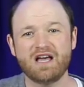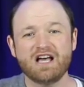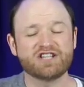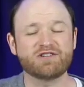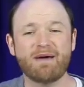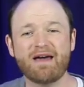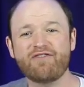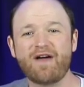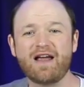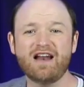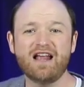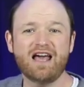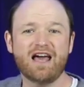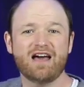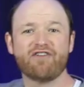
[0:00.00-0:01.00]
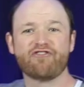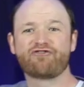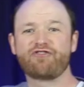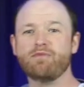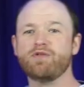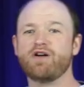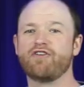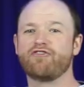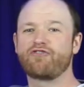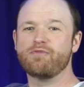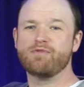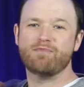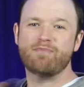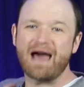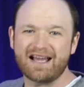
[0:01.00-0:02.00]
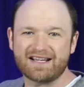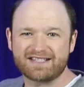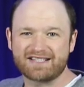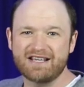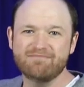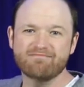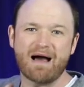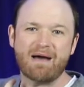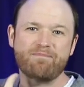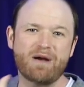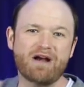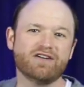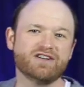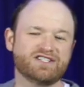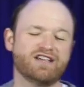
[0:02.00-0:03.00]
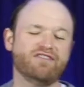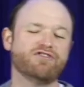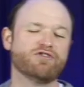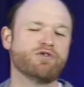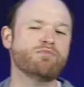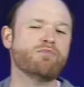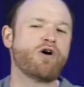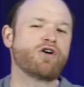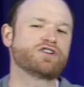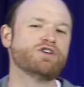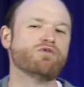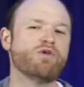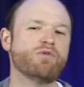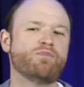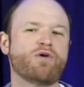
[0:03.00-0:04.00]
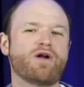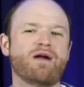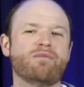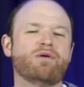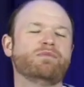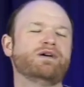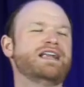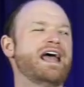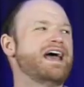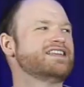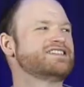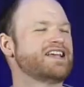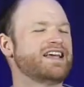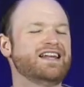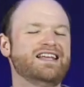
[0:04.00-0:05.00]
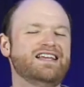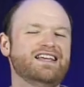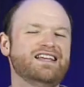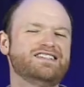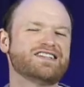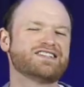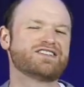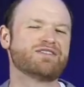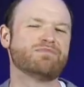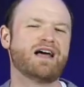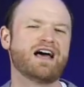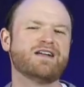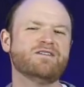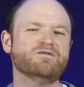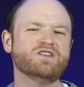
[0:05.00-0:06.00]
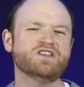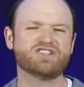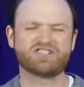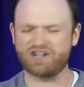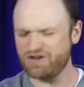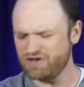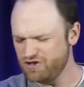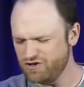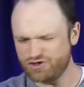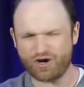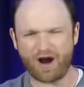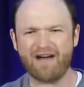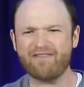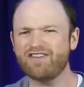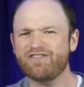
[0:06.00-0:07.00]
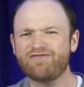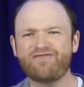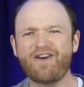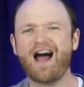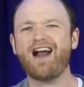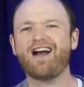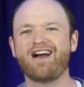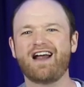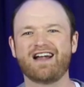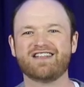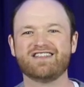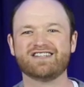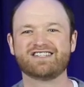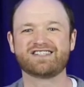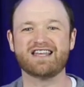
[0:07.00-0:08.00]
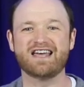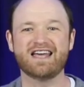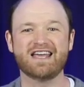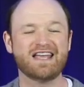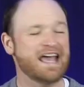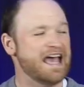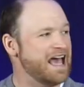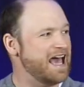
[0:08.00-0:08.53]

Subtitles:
As a matter of fact, from the back seat, my parents even remarked at one point. I remember Dad saying, he said something like, "Son, you're driving the fire out of this thing."